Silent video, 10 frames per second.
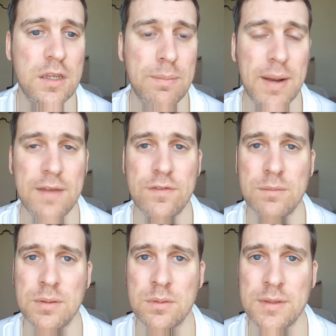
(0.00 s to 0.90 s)
you play
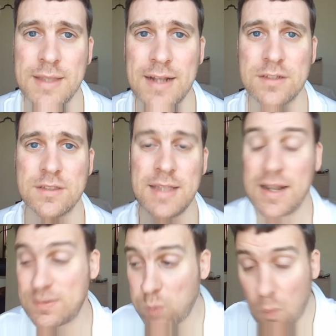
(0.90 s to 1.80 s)
football. That's
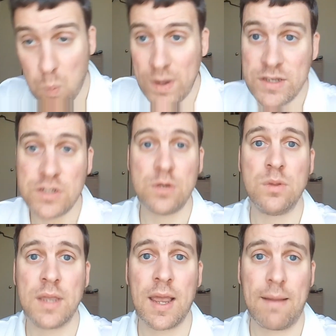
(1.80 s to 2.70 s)
what wins you
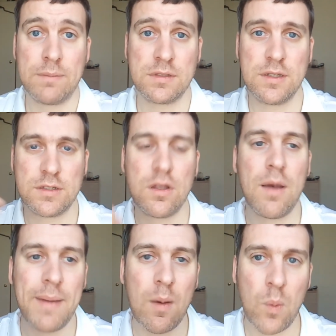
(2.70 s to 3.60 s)
the cups. It's not
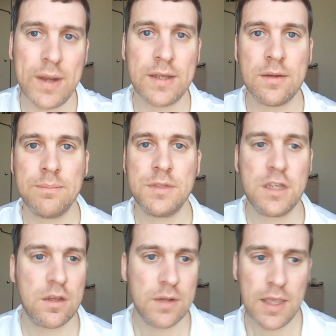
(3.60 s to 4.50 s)
about winning them. You
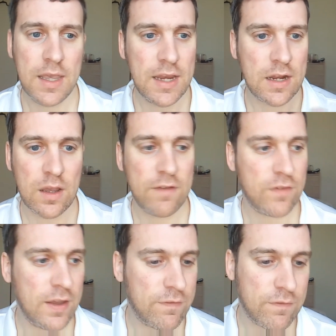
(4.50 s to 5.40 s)
could,
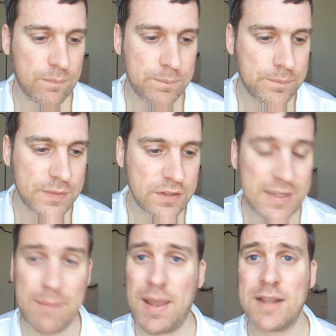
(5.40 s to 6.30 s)
if
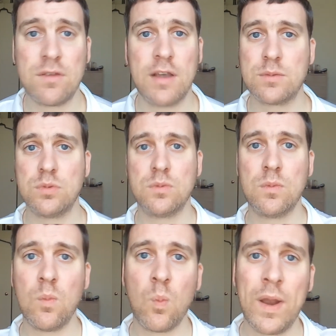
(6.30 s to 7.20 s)
Sam Allardyce
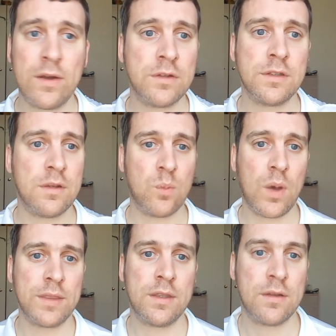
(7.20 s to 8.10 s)
went on and
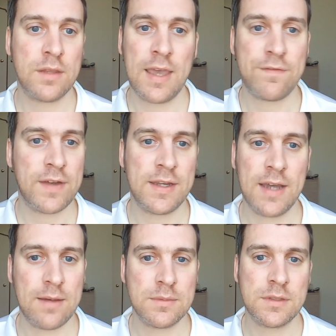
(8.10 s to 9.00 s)
won the FA
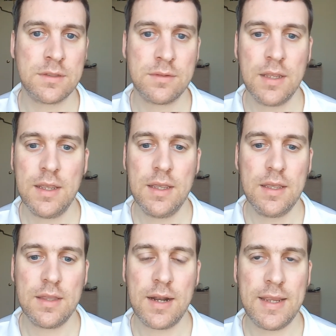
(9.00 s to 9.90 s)
Cup and the
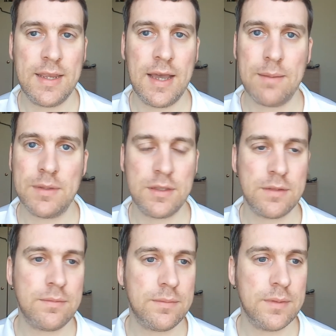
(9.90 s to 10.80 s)
League Cup and
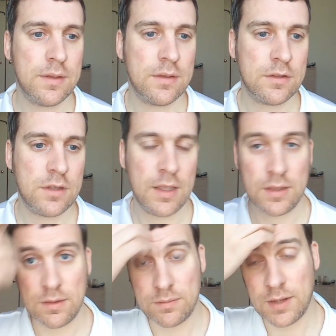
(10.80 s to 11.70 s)

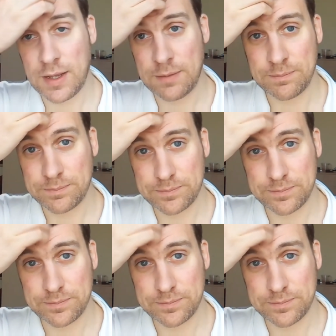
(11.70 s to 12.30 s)
the